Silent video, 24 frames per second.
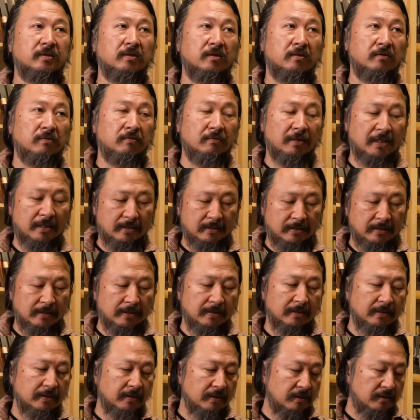So,
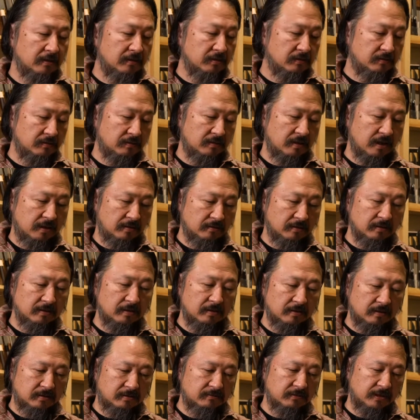yeah,
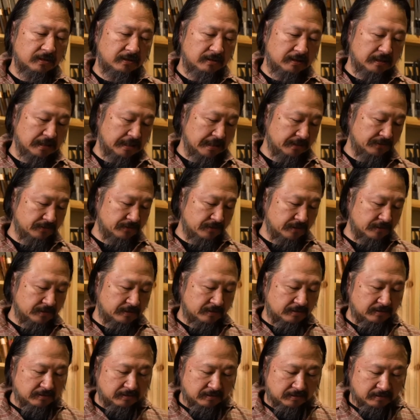that's why,
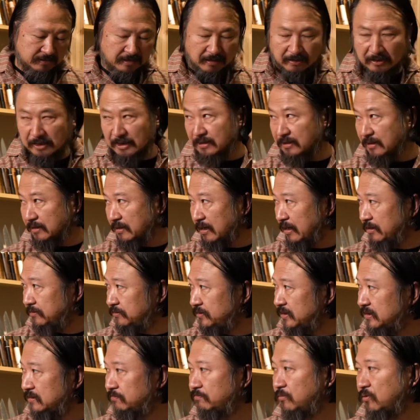it's other knife
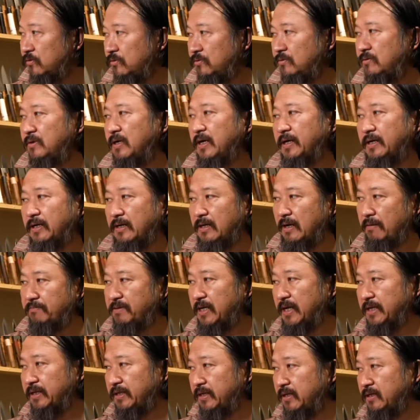is more like a
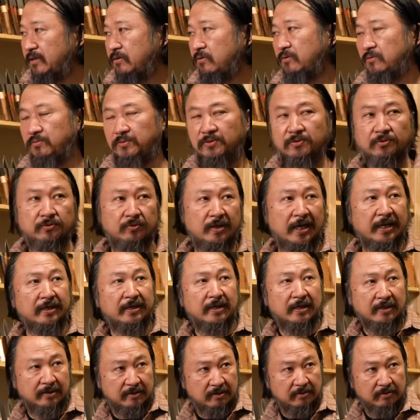laminated or a few
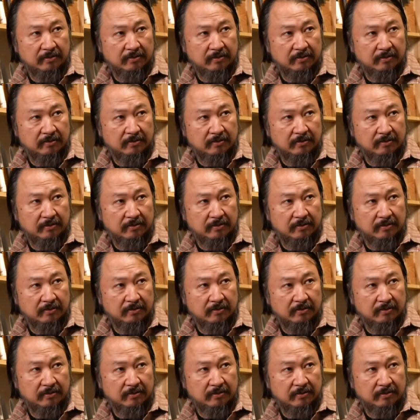layers.